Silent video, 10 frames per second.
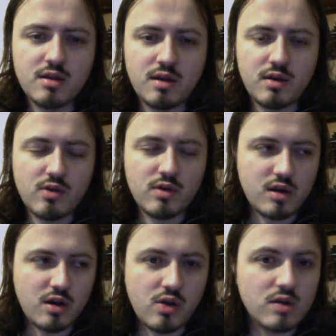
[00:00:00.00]
not a
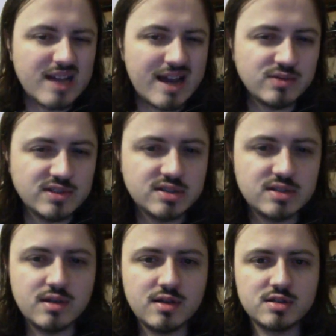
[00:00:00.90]
lot else.
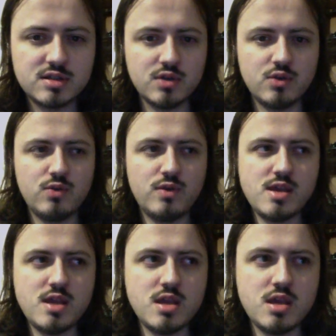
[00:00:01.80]
So,
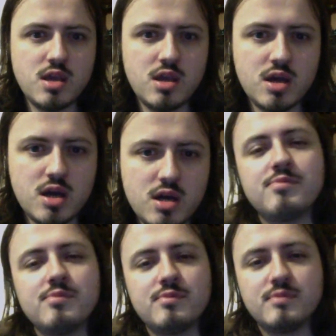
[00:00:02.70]
yeah.
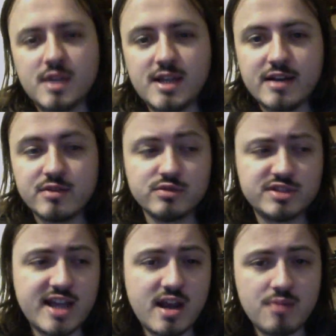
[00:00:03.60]
He had it all
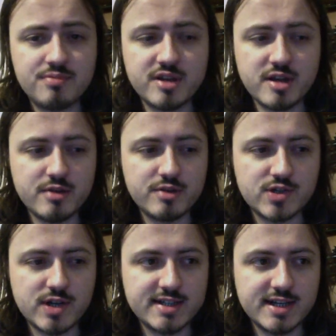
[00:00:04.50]
set up, to
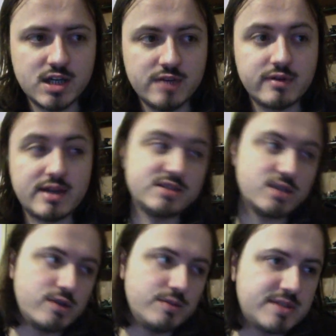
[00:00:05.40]
try and take over as the
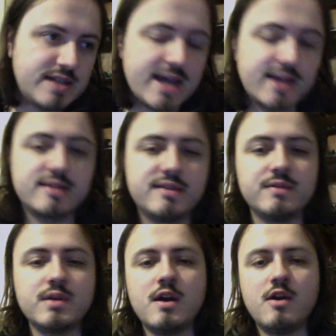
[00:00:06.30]
group's tank, to
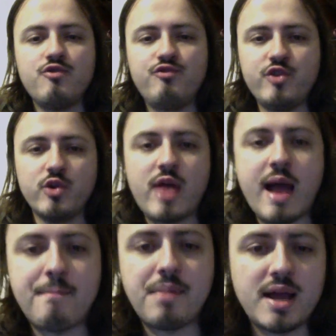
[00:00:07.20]
fill
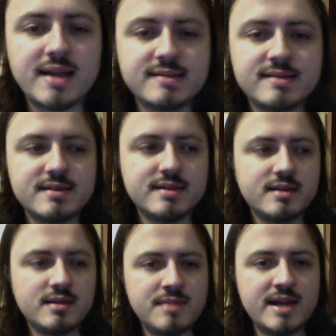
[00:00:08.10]
that place that
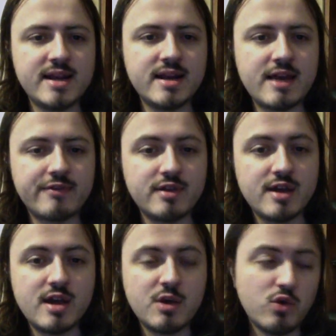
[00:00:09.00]
Amelia left,
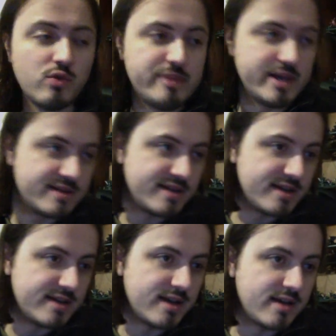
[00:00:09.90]
albeit
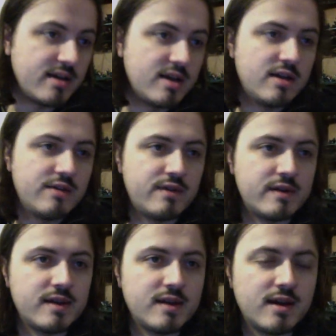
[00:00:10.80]
a very...